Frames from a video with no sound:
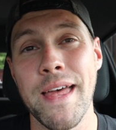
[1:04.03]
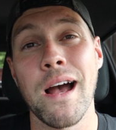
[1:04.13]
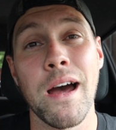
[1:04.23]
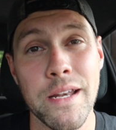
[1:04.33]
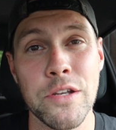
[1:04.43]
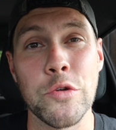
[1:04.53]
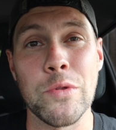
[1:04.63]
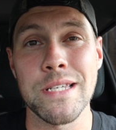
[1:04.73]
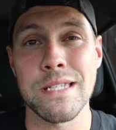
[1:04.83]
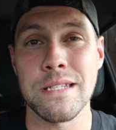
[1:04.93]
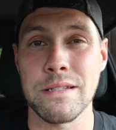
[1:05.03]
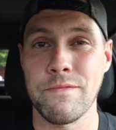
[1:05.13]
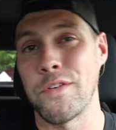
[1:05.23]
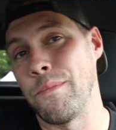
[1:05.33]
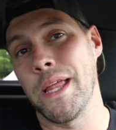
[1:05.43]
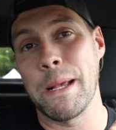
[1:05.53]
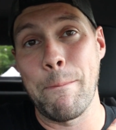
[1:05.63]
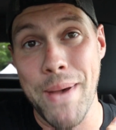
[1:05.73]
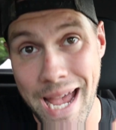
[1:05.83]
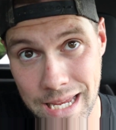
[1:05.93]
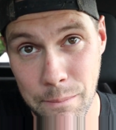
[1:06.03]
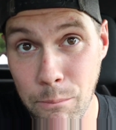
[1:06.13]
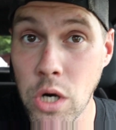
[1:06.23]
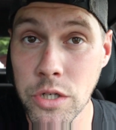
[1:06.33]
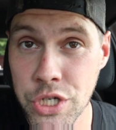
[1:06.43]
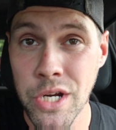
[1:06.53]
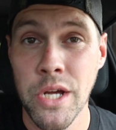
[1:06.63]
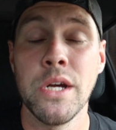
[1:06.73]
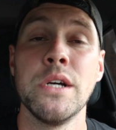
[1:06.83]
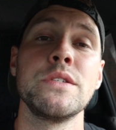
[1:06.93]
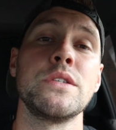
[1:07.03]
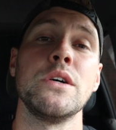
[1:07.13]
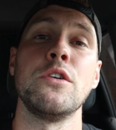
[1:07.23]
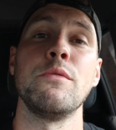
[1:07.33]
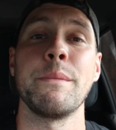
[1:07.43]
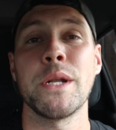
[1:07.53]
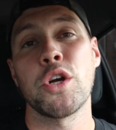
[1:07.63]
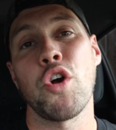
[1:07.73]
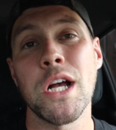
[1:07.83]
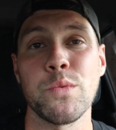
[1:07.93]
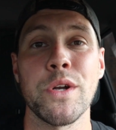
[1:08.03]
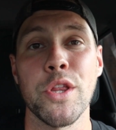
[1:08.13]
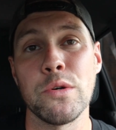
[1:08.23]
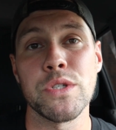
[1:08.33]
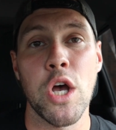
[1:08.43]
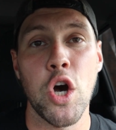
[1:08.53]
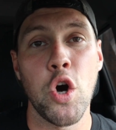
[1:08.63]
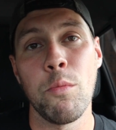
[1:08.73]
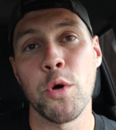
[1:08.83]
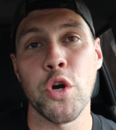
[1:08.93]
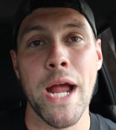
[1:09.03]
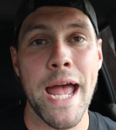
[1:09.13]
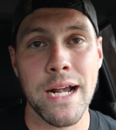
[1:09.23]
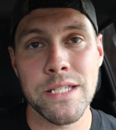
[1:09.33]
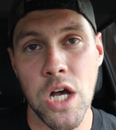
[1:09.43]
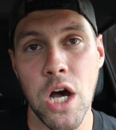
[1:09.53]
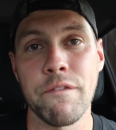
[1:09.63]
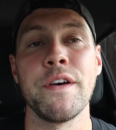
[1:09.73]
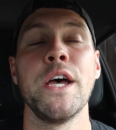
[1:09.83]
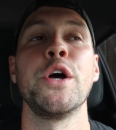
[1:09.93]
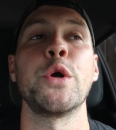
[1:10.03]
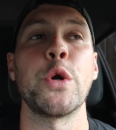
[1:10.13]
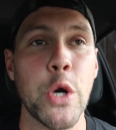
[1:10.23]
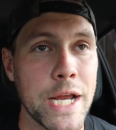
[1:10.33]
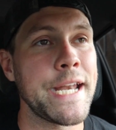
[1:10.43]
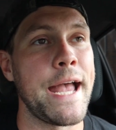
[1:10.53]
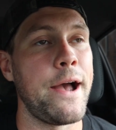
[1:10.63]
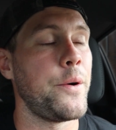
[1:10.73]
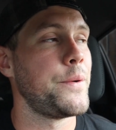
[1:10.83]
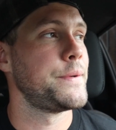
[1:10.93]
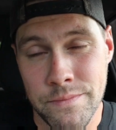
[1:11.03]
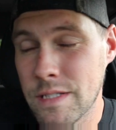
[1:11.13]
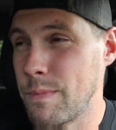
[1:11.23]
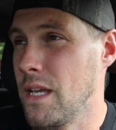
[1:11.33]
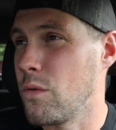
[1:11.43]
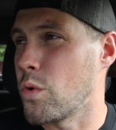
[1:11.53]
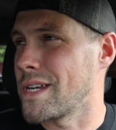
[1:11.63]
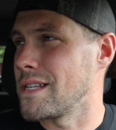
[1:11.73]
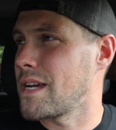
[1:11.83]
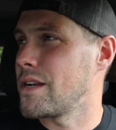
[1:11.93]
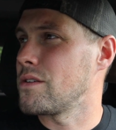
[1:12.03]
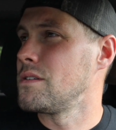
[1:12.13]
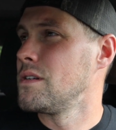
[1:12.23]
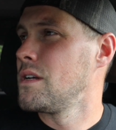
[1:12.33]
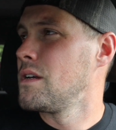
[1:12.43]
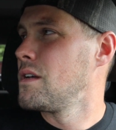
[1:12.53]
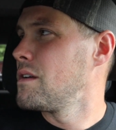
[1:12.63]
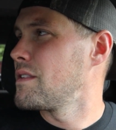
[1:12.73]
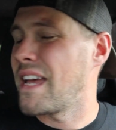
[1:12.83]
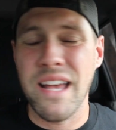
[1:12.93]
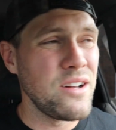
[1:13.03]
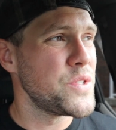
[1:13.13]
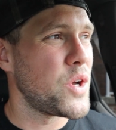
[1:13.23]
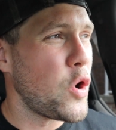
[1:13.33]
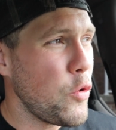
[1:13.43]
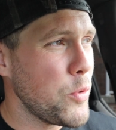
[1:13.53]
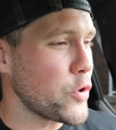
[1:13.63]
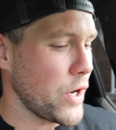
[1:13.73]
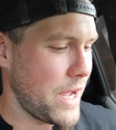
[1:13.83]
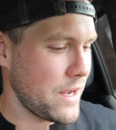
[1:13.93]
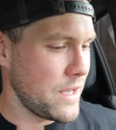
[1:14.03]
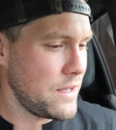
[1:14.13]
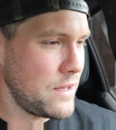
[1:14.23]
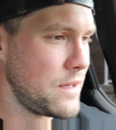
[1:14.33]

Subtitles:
on that honey-do list from like back in March, so I'm going to cross one of those homeowner hacks off right now. Speaking of working title, the hell's a homeowner hack?